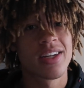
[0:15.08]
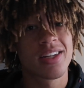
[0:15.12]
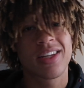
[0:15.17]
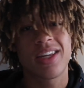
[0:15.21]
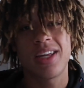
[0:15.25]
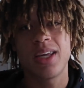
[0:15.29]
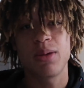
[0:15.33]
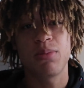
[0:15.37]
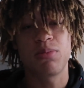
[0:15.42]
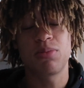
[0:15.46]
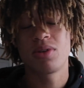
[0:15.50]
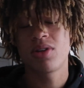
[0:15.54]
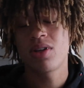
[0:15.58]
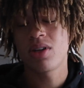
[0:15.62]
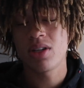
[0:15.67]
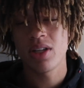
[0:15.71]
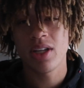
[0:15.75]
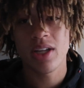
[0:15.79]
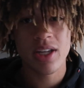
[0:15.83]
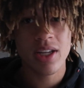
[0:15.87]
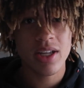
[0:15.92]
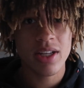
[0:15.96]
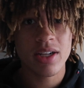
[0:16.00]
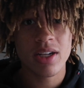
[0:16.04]
keep
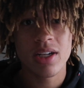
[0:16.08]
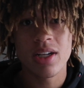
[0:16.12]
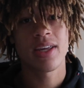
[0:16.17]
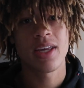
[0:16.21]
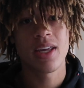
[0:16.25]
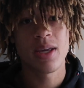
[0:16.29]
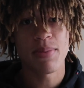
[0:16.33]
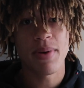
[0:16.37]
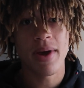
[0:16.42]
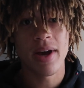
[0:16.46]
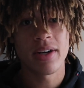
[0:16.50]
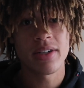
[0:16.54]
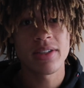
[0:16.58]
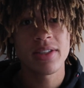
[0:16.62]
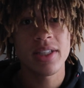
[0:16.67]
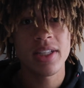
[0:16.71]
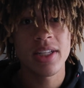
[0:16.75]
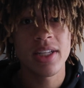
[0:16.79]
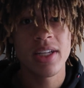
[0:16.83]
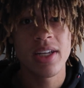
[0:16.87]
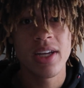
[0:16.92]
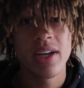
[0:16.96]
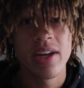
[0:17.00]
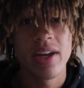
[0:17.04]
clean, keep
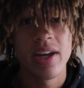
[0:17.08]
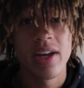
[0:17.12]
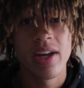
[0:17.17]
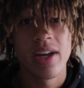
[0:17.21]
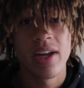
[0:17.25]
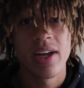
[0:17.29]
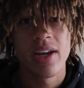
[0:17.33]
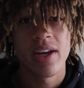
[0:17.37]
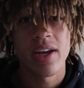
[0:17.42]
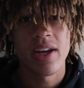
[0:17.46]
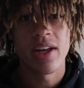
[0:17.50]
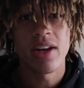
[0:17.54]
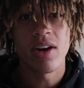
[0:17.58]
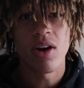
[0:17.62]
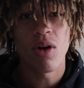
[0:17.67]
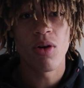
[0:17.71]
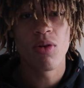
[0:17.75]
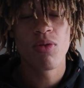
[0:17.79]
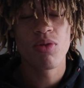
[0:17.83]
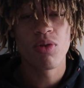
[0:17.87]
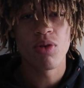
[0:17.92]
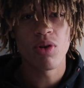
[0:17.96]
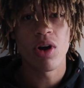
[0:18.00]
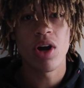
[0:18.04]
healthy, and
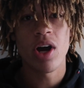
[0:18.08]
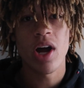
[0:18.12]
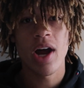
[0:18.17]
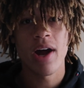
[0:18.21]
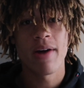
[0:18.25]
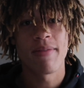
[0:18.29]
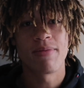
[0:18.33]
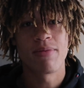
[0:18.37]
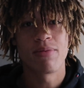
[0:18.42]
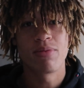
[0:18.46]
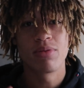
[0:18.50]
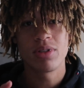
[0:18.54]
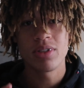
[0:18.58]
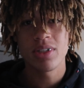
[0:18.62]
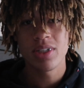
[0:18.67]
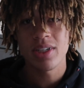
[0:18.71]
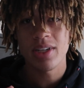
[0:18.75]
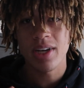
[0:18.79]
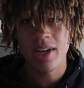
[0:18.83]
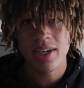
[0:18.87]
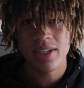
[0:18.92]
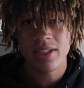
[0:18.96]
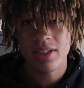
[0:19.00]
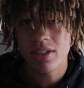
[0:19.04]
overall have really
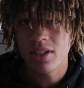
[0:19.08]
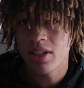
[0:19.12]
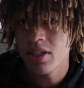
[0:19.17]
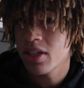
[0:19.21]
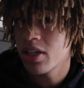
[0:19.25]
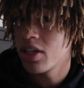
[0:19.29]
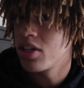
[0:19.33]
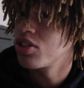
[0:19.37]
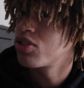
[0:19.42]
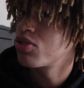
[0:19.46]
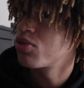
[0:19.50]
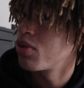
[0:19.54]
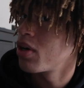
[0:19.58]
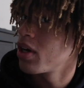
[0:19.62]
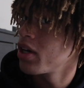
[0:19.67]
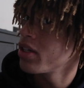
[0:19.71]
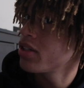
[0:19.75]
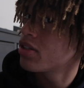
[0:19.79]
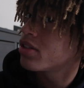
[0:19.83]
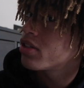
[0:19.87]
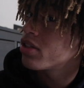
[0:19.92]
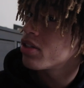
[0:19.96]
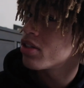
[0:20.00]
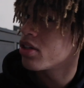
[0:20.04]
nice looking
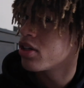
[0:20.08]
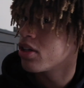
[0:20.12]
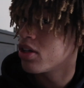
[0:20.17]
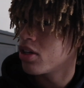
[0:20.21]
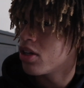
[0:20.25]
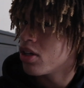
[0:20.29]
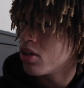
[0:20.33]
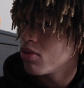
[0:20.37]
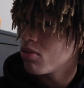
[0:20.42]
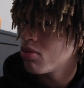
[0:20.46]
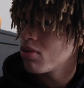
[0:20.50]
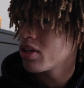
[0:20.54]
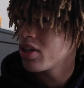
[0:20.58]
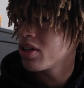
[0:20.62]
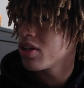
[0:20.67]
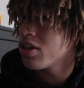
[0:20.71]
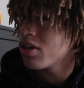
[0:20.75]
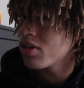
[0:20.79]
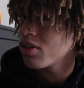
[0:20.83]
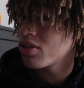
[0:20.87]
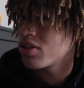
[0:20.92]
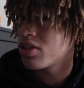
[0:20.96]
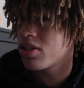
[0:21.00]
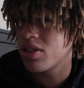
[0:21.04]
dreads.
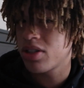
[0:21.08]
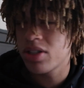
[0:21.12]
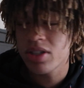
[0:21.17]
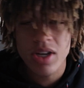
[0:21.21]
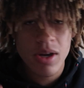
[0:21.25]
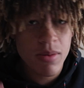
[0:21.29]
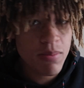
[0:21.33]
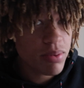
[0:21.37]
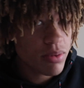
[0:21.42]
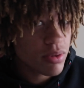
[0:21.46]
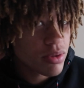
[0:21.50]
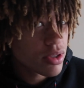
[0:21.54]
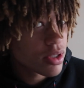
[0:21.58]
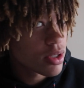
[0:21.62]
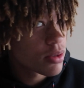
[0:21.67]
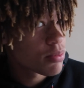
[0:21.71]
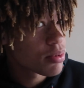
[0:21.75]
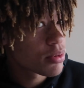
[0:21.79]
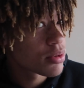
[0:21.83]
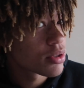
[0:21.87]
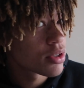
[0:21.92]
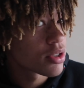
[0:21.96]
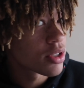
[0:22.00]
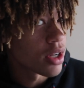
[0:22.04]
Well, just simple
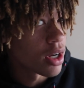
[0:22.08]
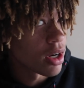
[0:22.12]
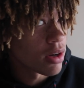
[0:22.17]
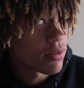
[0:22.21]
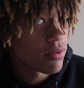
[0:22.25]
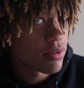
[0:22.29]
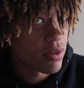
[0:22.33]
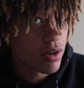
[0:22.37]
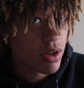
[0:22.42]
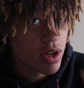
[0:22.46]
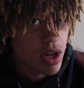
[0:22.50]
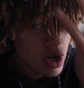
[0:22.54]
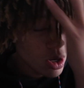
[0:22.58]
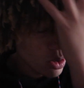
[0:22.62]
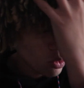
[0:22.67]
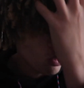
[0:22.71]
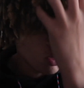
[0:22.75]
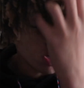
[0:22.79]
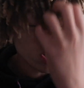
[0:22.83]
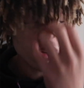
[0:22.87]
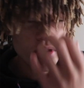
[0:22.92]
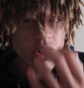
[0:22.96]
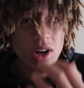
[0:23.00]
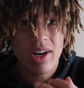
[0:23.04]
stuff.
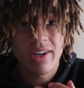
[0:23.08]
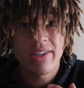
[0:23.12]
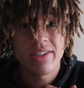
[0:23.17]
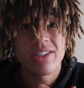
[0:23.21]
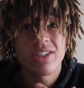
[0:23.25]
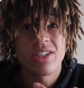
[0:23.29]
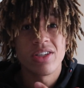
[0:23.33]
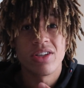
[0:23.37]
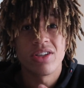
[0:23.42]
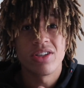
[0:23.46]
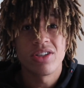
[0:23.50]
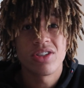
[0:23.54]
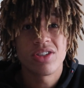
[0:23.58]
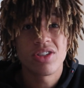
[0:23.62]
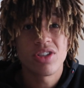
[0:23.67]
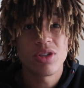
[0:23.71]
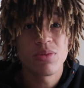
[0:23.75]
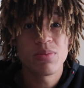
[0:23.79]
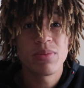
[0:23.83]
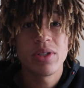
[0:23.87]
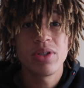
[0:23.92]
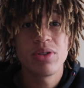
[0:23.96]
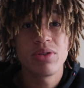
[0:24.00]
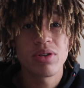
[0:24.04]
What you guys
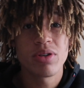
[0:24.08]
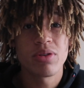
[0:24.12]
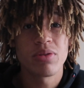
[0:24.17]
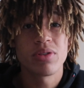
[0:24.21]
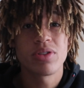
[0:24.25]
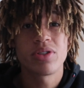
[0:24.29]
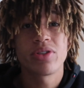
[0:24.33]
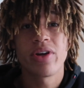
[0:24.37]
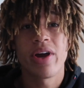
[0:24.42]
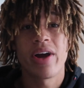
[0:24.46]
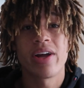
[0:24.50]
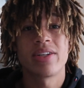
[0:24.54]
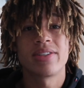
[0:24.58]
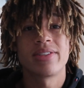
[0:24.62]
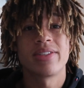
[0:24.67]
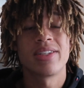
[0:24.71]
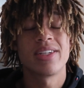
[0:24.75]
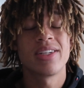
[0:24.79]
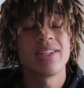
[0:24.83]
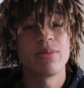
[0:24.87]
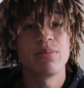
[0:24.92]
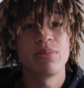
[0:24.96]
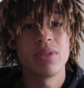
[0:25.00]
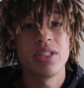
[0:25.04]
should be doing, what you guys
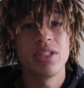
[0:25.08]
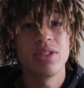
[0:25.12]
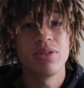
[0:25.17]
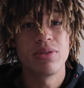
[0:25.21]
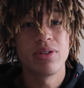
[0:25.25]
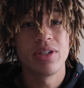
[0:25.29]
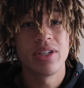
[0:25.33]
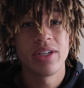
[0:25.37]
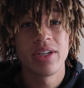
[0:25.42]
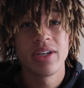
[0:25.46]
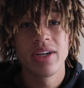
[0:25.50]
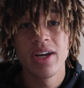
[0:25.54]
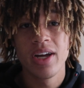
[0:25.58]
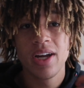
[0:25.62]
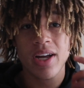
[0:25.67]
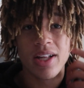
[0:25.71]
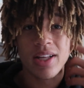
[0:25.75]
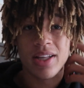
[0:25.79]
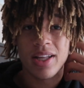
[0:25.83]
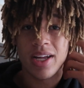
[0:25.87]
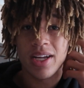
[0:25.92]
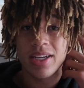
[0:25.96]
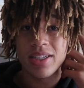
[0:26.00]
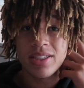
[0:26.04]
need to be doing,
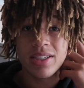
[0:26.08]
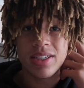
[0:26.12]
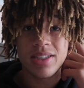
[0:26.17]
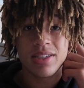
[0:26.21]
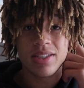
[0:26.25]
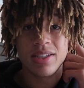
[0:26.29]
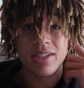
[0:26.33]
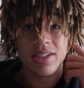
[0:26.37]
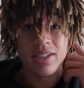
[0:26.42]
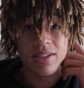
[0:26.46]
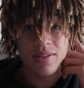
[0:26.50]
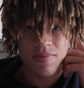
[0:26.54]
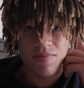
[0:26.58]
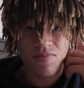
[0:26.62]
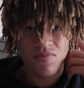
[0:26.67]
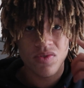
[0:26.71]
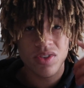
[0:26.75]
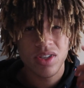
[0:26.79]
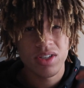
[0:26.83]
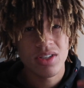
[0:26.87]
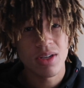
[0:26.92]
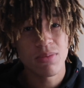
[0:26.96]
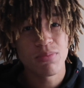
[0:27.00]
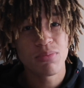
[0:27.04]
like just the
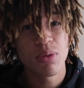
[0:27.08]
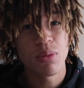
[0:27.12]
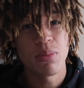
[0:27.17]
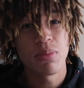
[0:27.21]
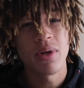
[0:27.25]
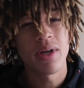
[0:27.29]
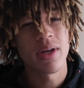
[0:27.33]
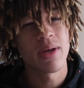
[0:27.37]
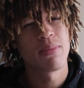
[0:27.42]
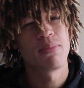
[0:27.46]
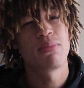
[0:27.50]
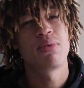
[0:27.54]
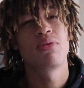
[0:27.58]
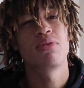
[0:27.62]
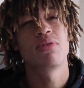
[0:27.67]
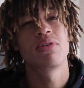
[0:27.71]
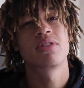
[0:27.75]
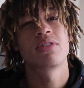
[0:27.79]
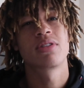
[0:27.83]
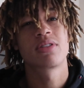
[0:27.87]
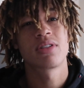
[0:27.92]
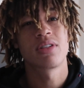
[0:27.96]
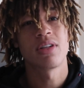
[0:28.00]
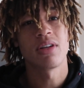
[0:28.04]
simple but
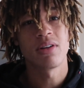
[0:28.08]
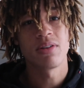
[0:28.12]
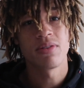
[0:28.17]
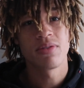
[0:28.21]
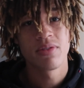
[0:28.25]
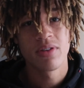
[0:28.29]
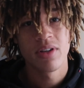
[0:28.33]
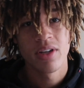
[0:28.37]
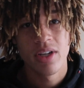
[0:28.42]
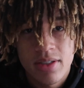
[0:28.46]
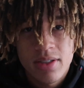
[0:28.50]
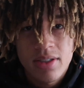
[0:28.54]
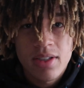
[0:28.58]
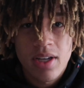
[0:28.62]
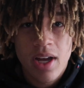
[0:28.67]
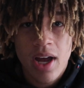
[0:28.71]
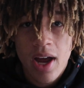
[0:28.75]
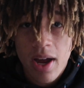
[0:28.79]
important stuff to